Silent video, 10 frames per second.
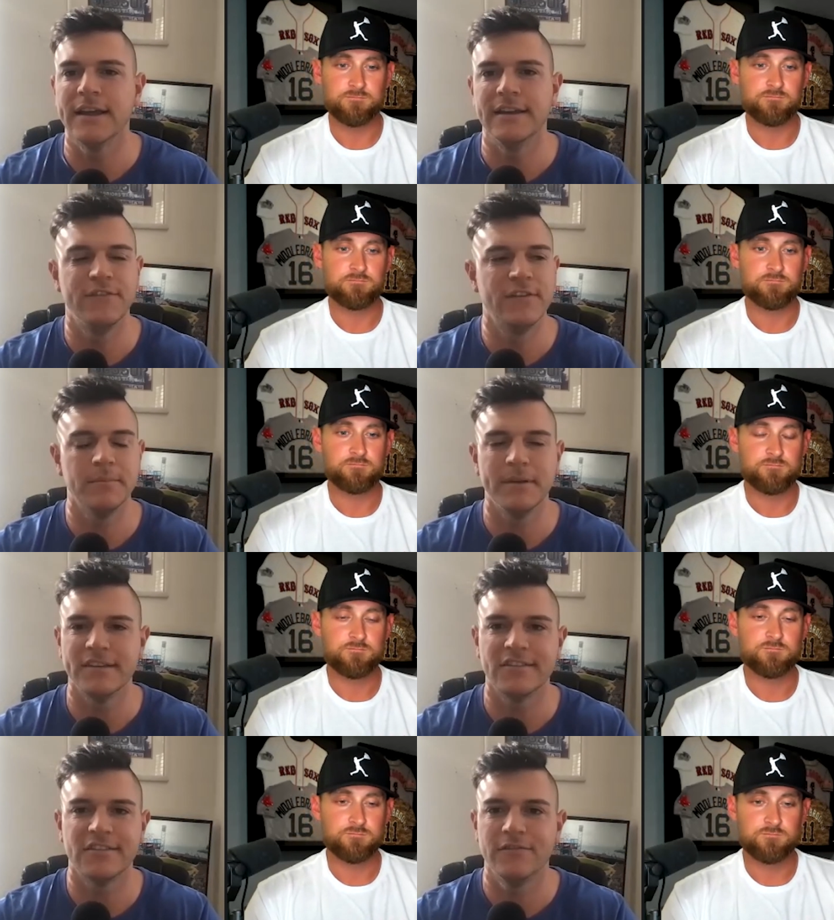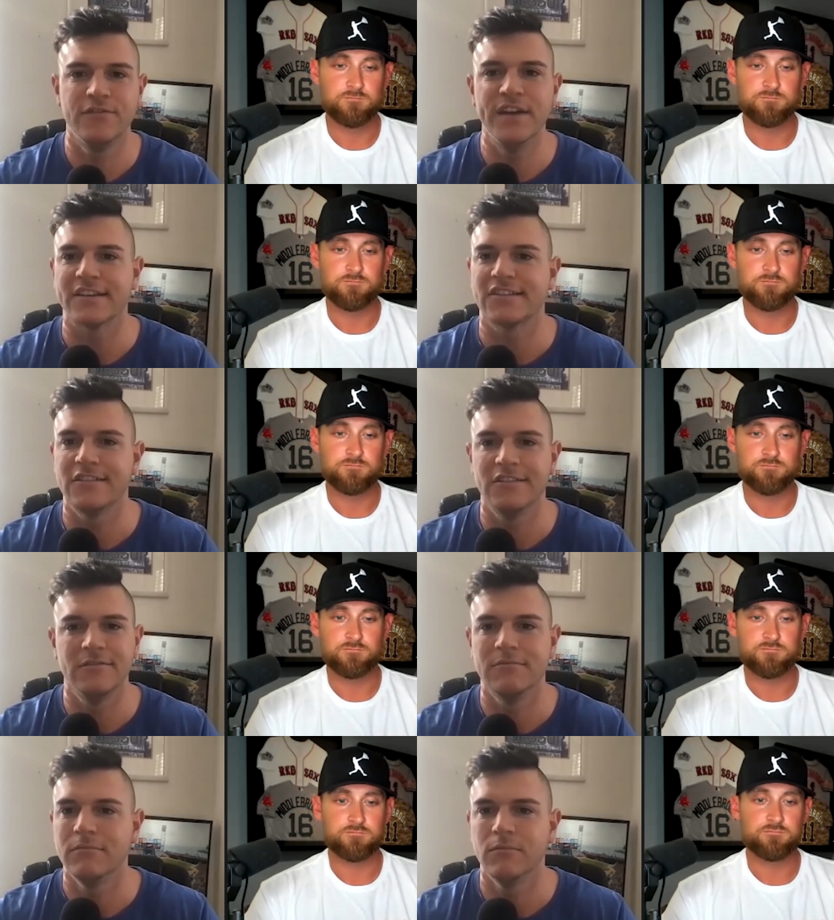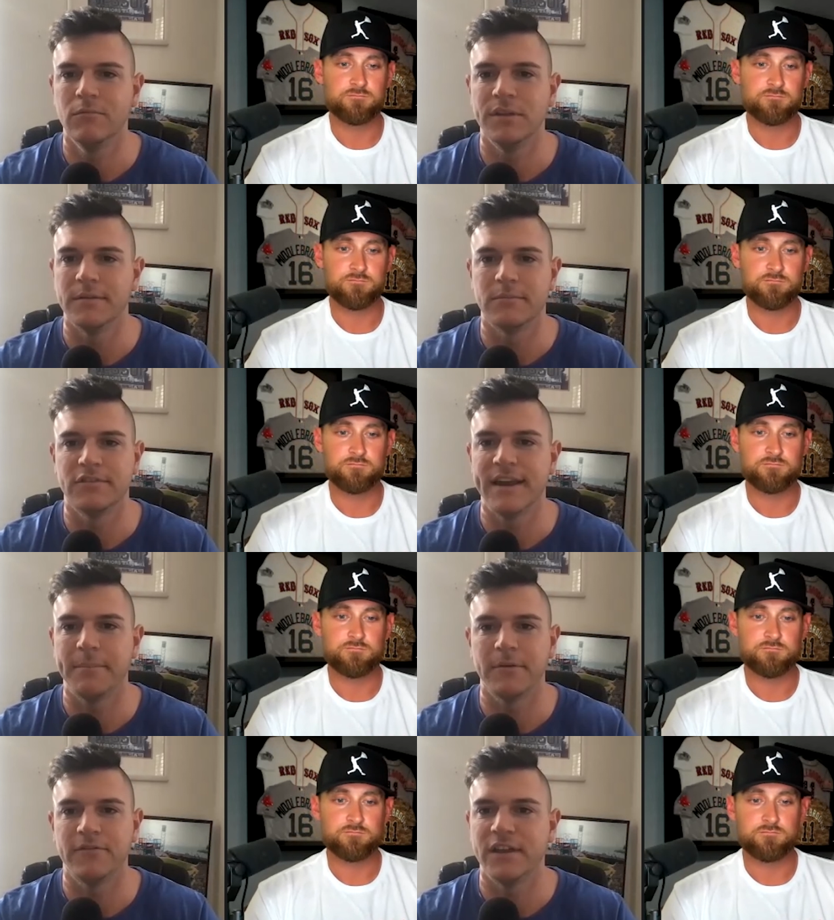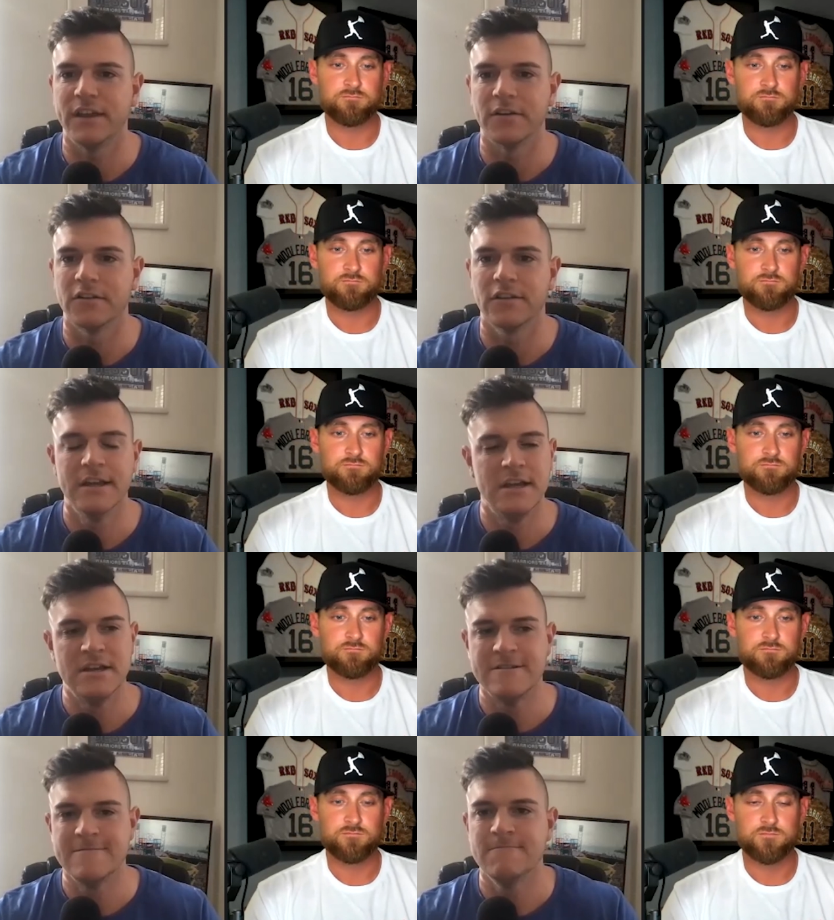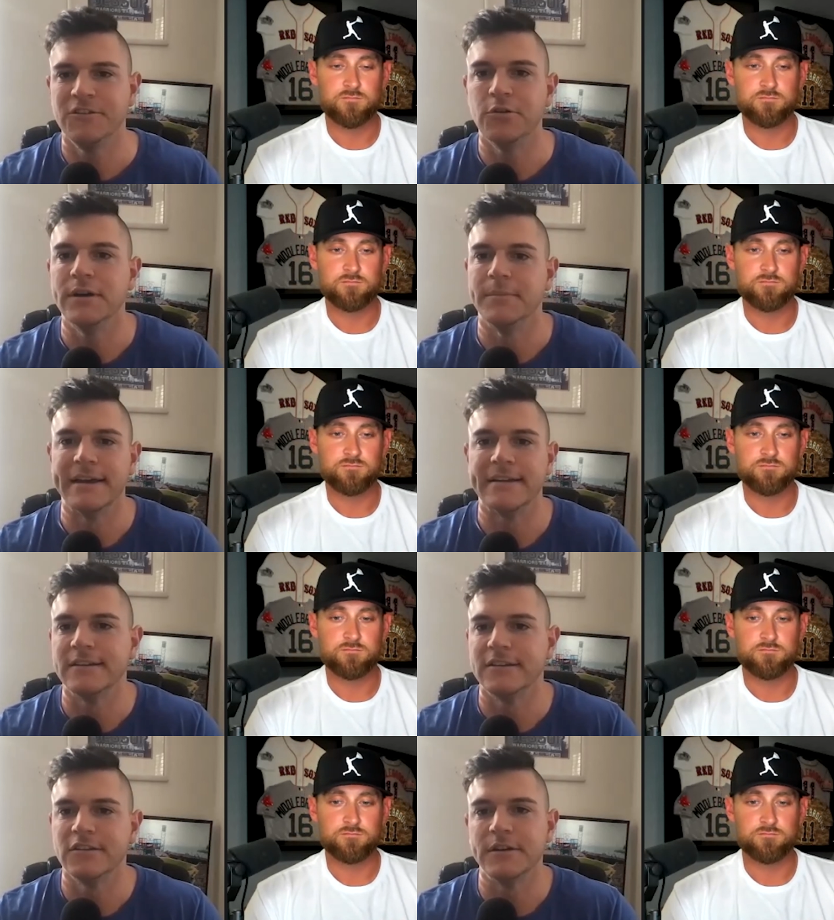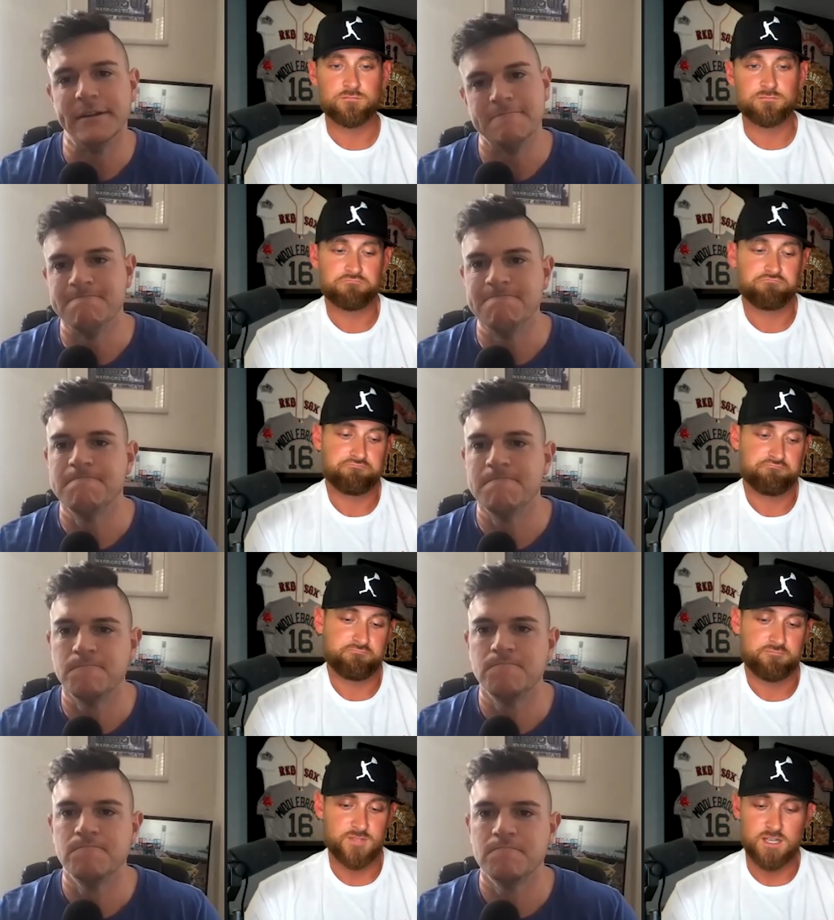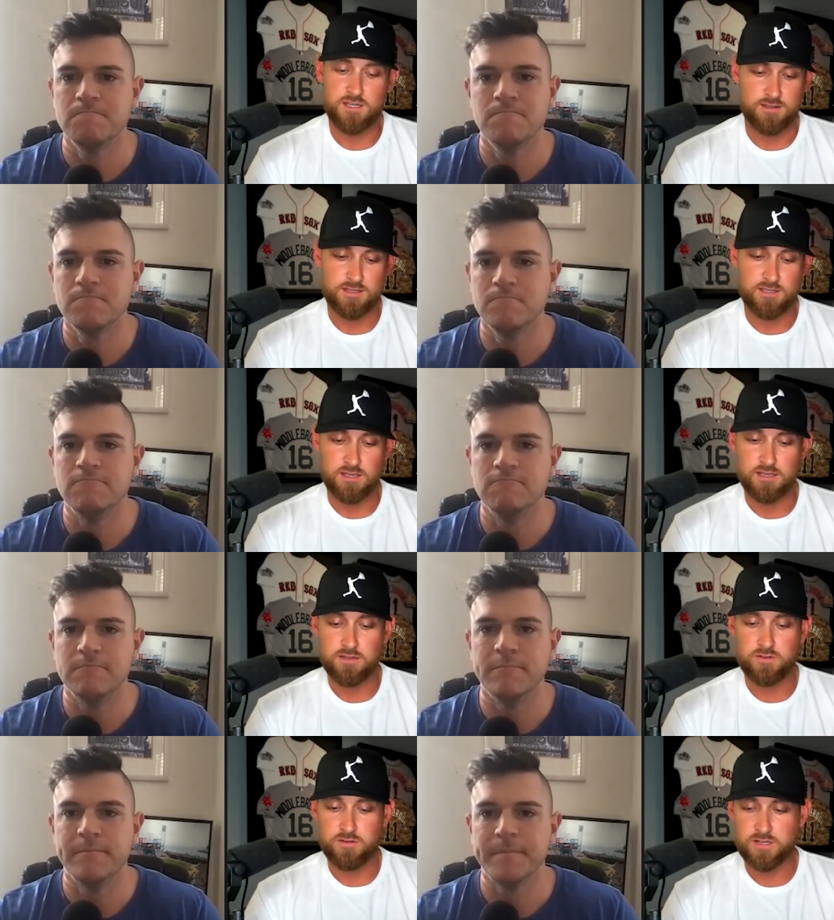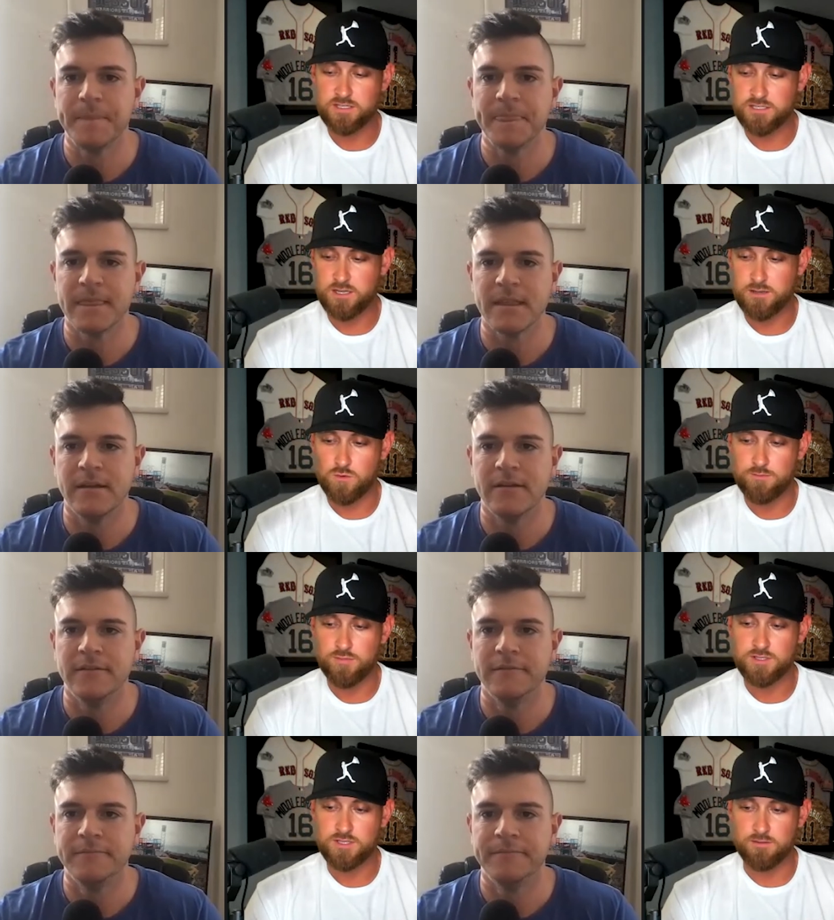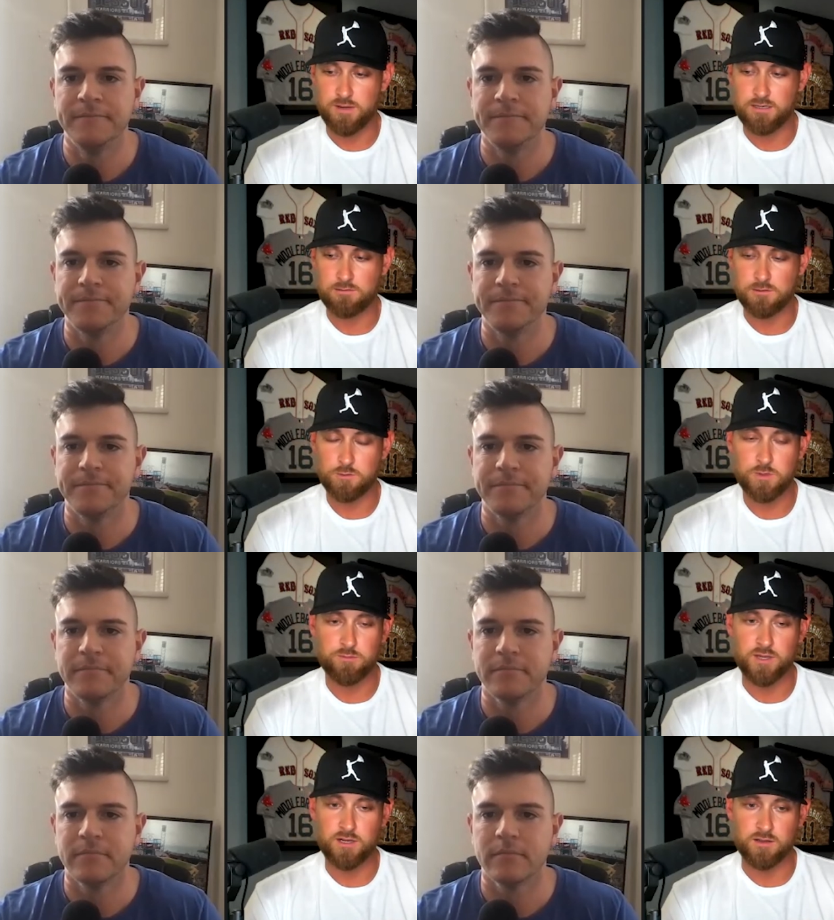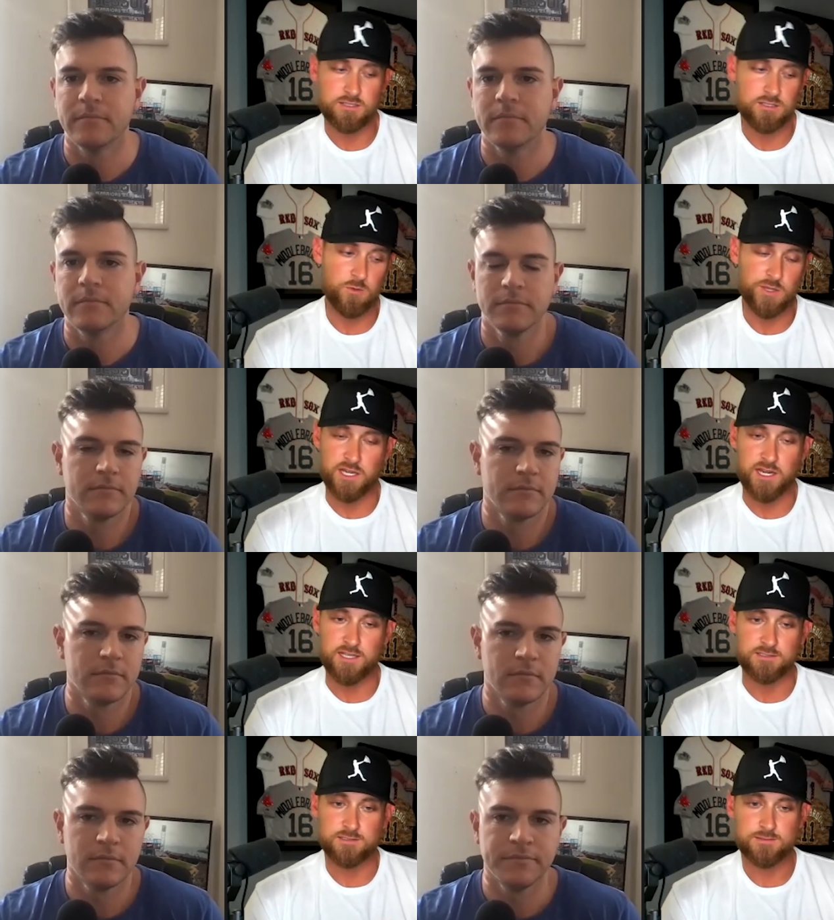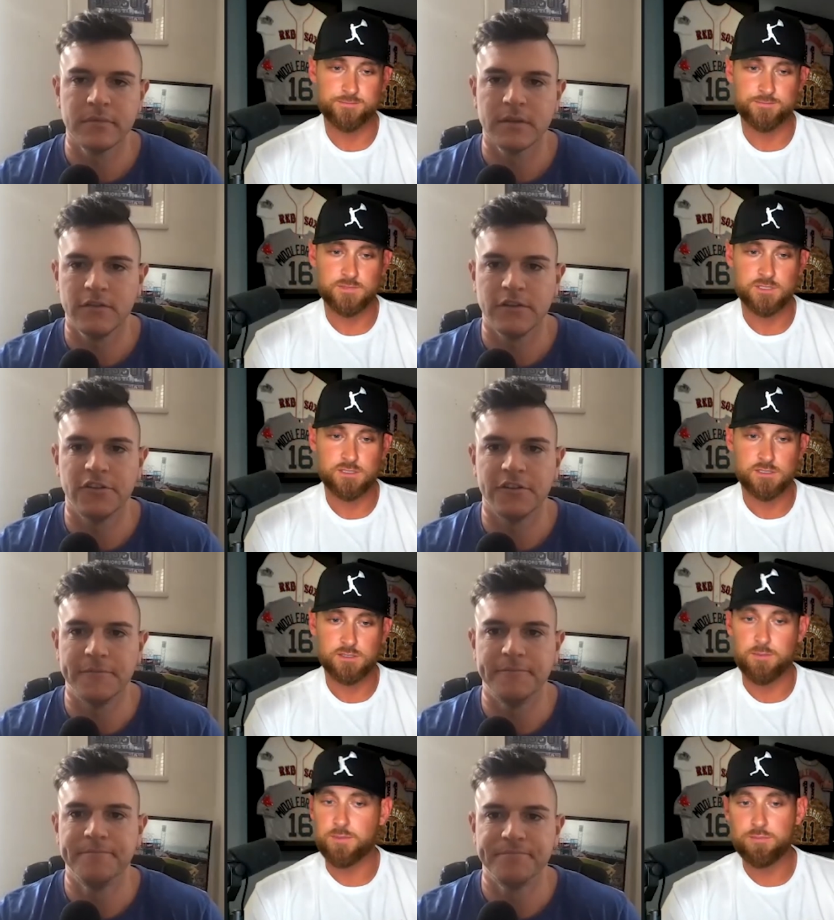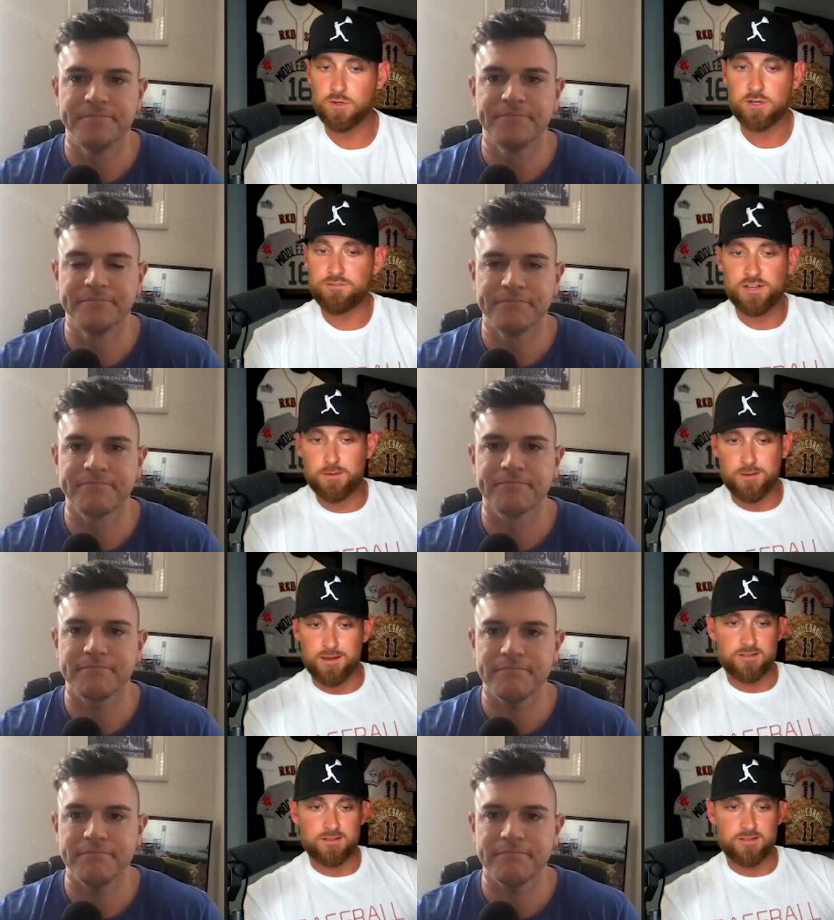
Speaker 1: And if it can be fixed with a snap of fingers, do it, man. Do it.
Speaker 2: Yeah. I think even if it can just help one percent, make it a little bit better. That's all we can ask.
Speaker 1: For sure.
Speaker 2: And people are going to forget about it. This